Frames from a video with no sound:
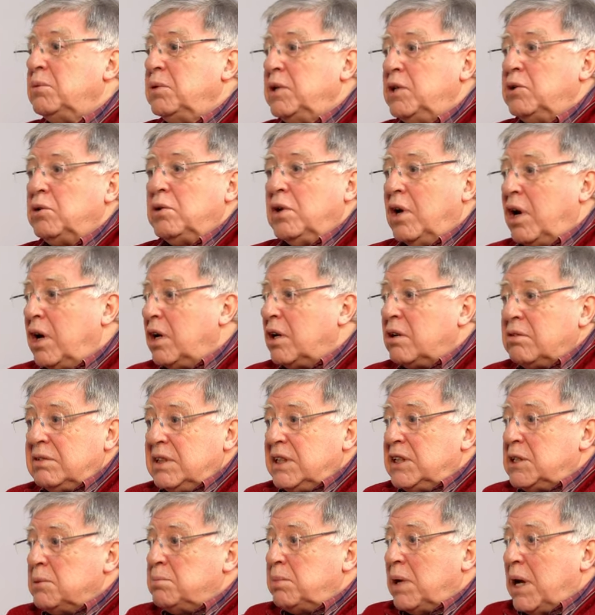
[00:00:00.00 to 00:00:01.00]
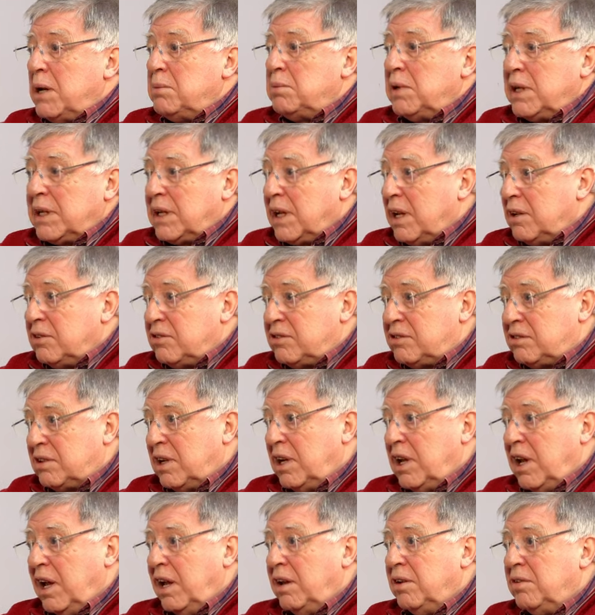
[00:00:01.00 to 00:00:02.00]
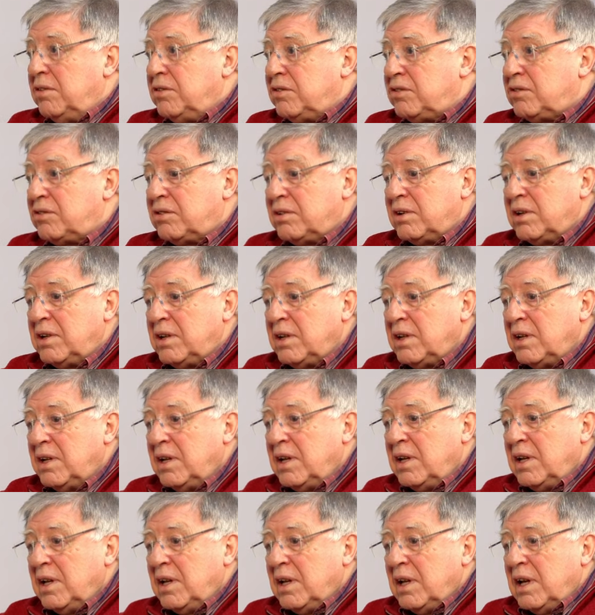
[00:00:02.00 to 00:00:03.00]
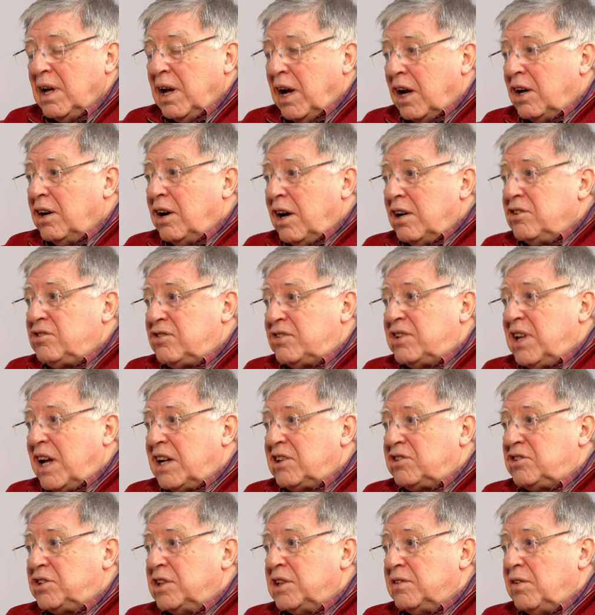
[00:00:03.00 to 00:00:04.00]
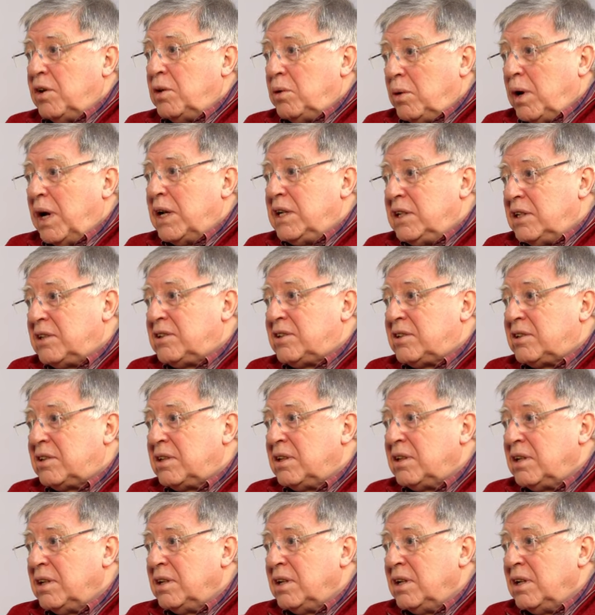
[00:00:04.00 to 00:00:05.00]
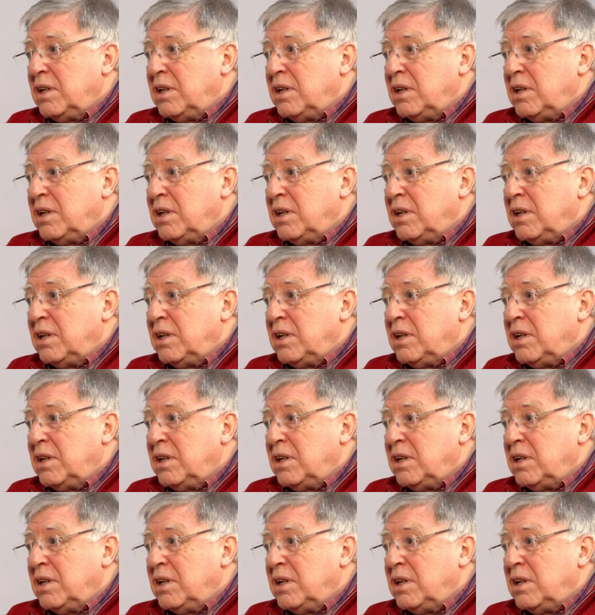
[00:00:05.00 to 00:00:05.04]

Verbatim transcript: We no longer read the Bible against slaves. A large section of a white